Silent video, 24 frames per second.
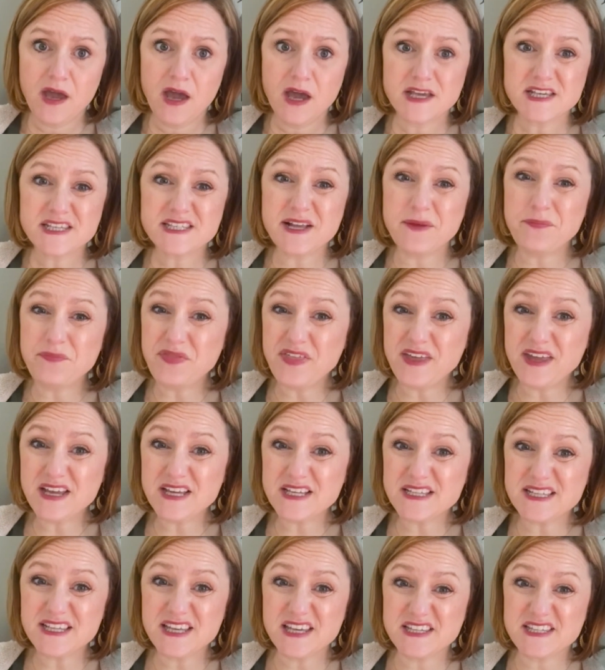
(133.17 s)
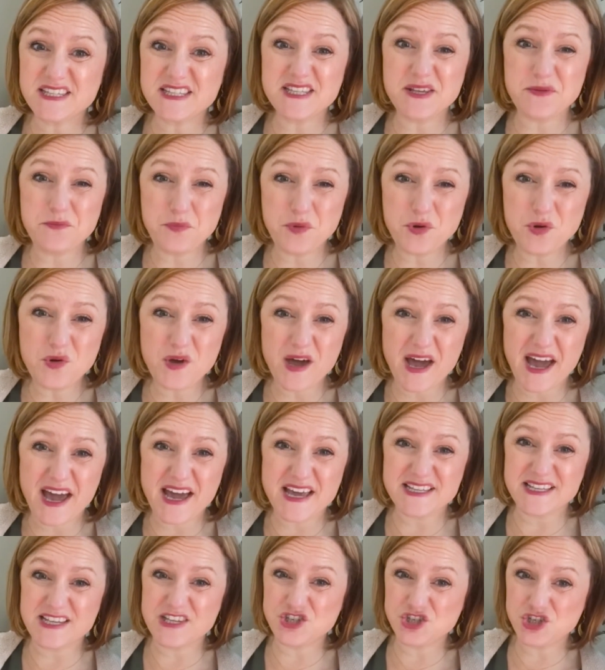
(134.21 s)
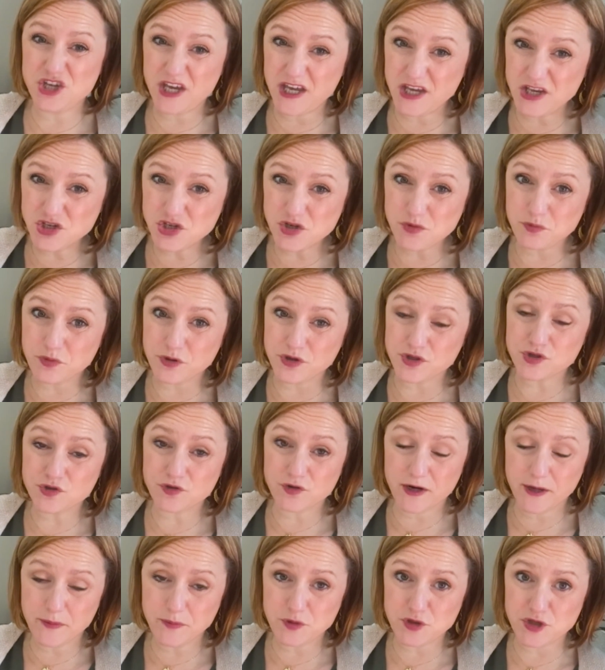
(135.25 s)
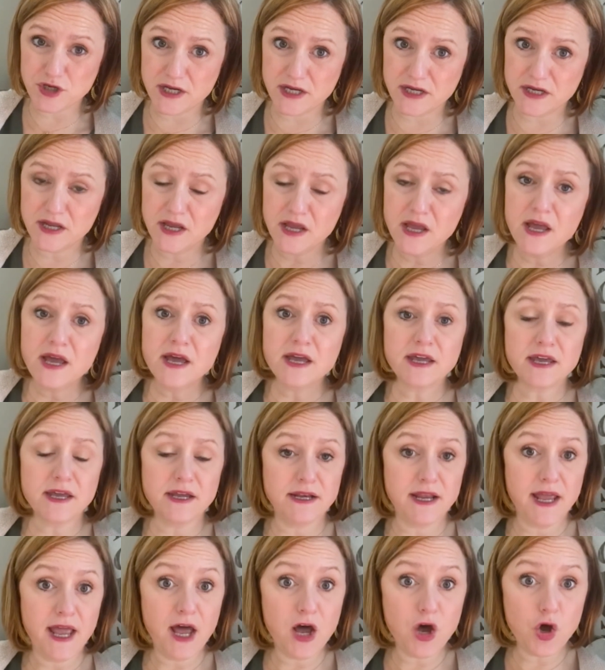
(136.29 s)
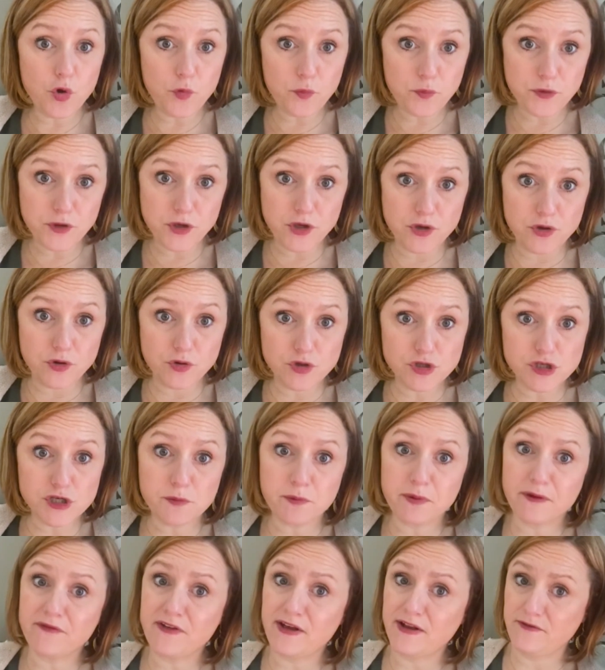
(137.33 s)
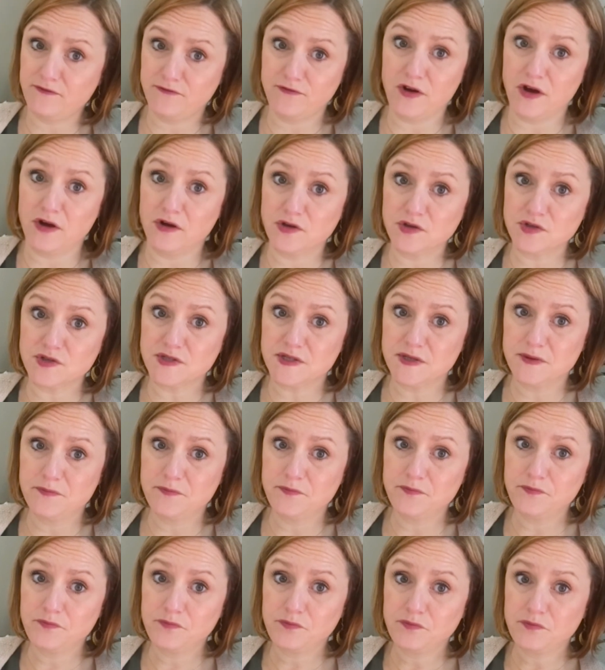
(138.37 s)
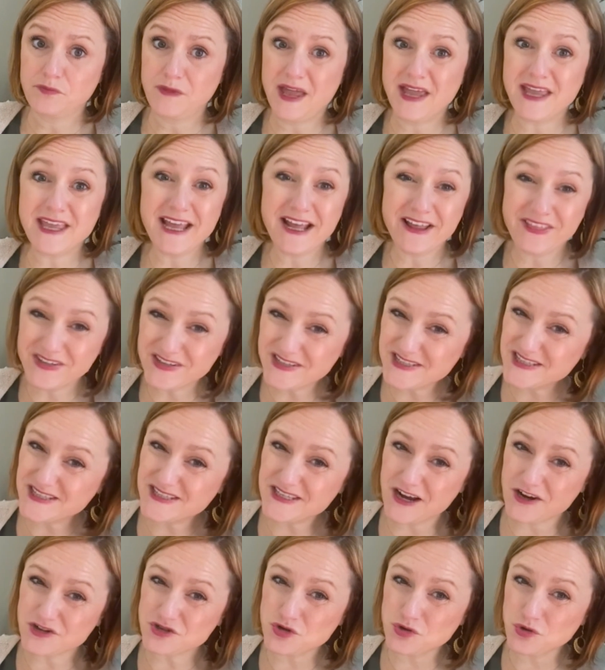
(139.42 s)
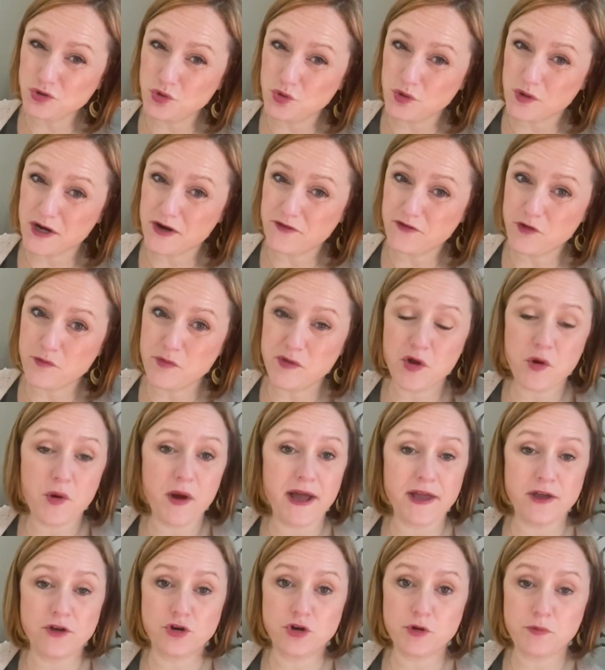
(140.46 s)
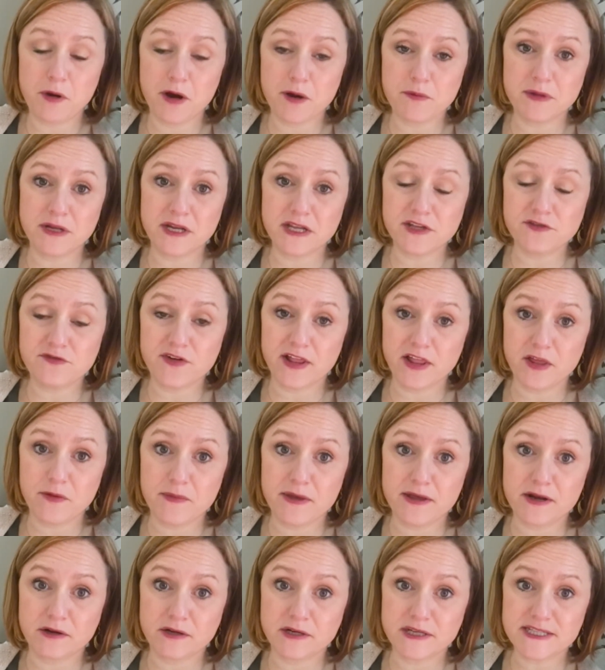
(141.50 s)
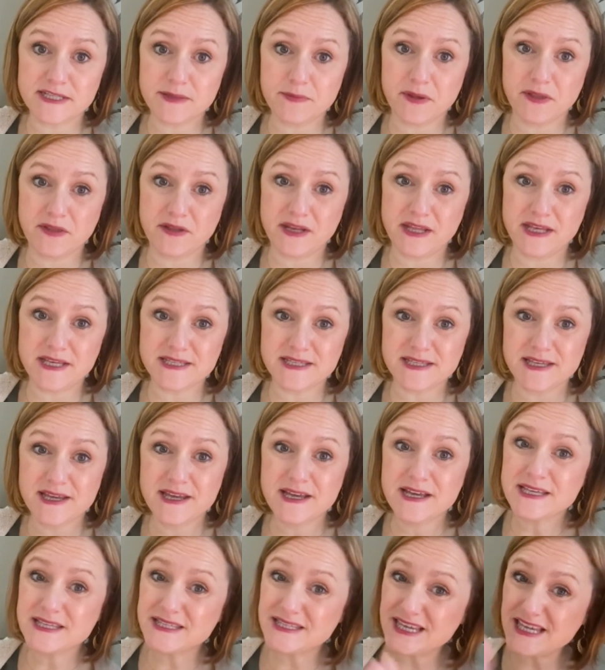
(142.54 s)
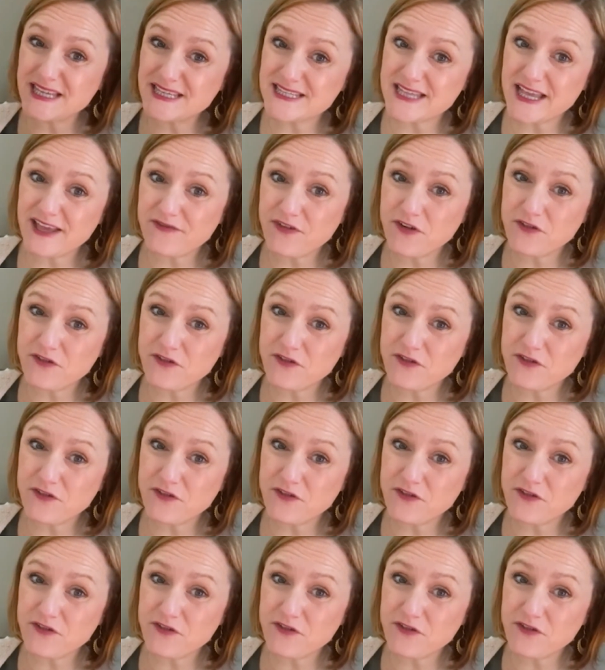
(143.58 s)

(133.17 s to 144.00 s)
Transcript: Some things as simple as a change in prescription can help you to prevent falls. Again, this is Dr. Laura from the Ohio Department of Developmental Disabilities. Stay safe,